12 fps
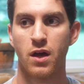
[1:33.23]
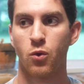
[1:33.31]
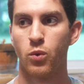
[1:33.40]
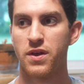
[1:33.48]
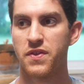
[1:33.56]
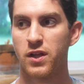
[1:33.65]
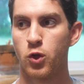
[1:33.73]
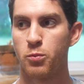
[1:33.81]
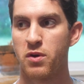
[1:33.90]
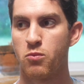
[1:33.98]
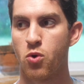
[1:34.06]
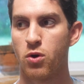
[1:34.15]
with a little
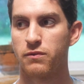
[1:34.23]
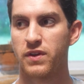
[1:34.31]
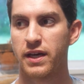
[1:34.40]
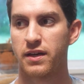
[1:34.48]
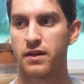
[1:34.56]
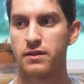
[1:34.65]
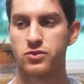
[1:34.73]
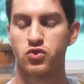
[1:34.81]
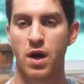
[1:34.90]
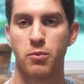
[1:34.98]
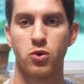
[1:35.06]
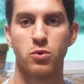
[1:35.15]
bit more of like a
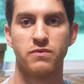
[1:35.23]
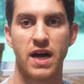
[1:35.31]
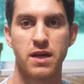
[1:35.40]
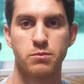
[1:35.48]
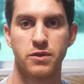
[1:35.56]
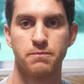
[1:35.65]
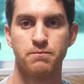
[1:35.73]
tropical vibe.